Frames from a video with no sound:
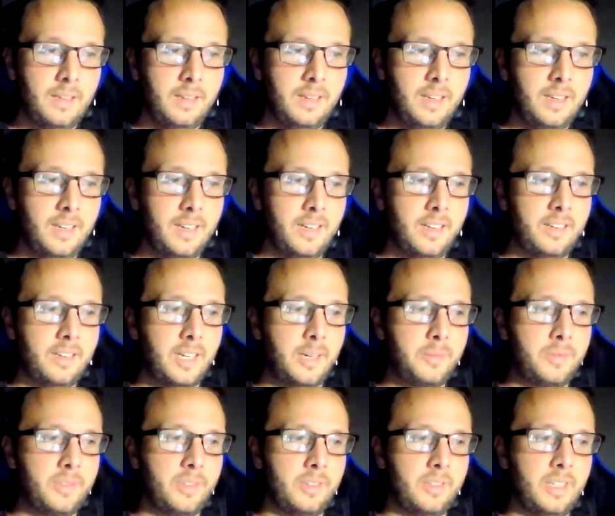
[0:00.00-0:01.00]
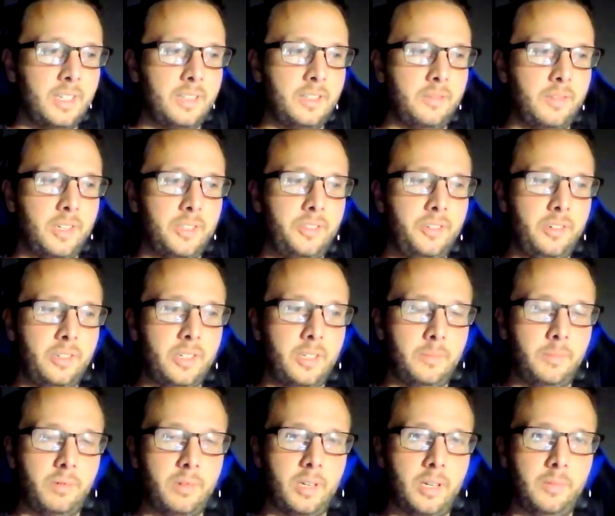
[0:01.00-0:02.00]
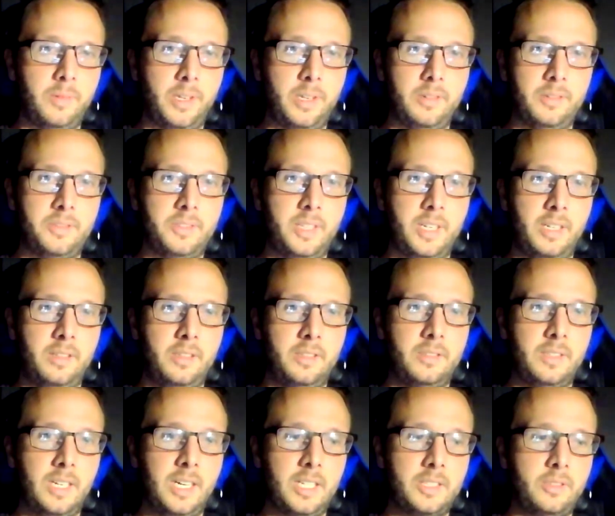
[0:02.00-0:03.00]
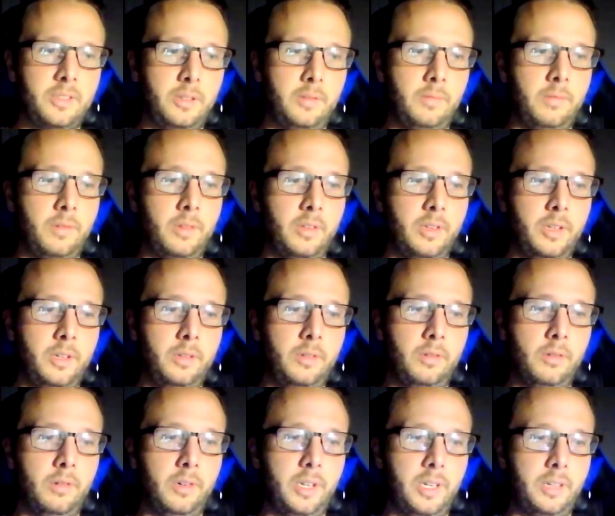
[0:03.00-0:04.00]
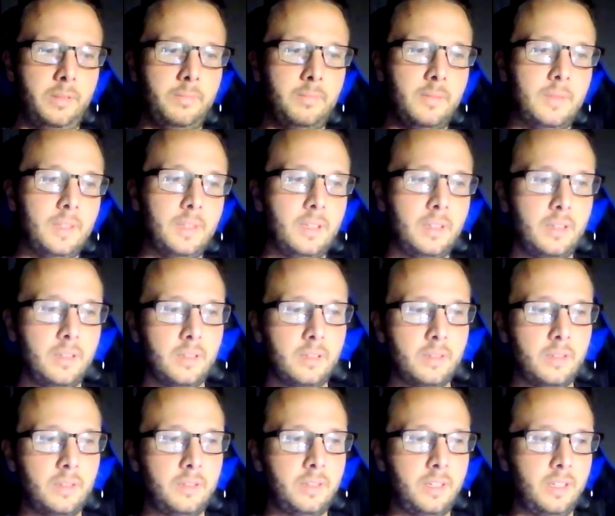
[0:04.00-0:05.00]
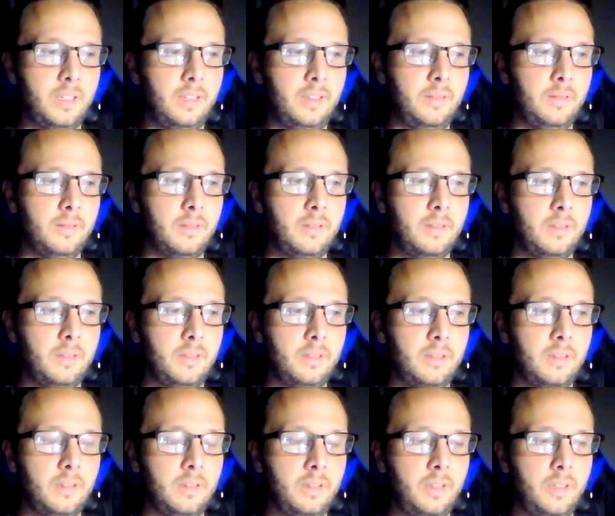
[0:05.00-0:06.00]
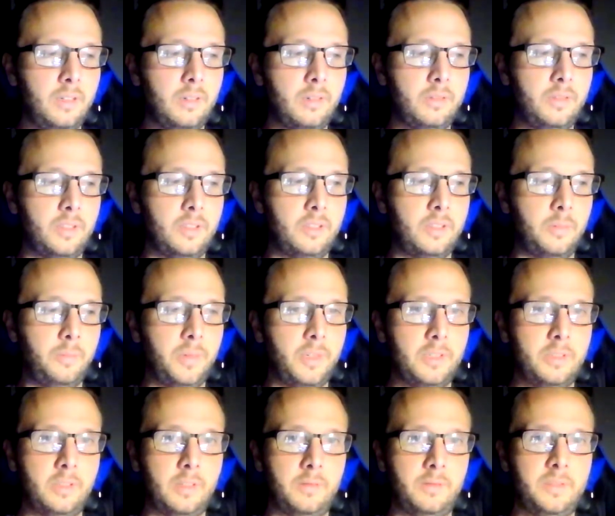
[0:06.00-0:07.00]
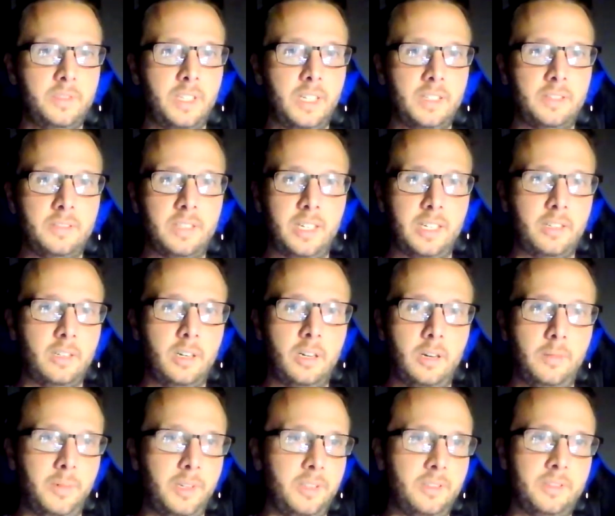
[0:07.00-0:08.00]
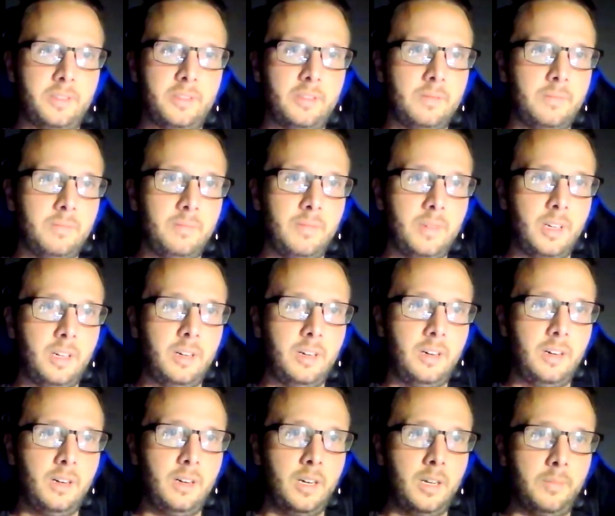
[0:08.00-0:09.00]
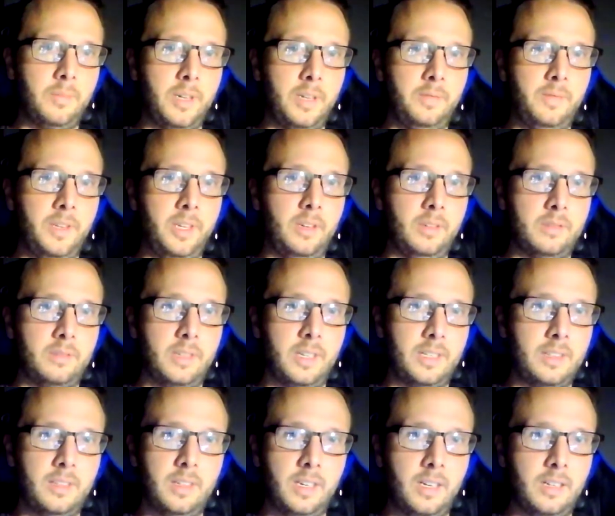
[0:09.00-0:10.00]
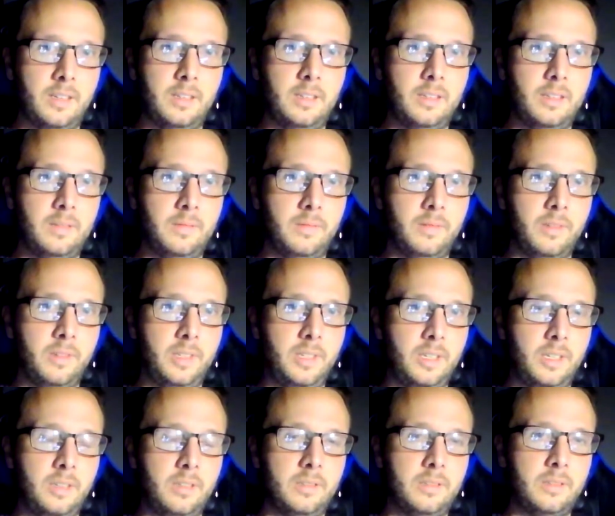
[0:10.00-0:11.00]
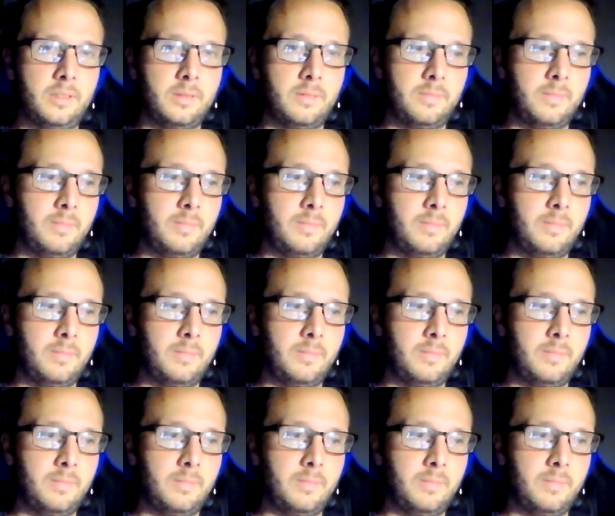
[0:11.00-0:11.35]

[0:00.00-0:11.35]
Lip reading: And I'm sure that the rest of you could probably understand. It's actually really annoying to see, just a bunch of sex like comments on my videos like that. It really is.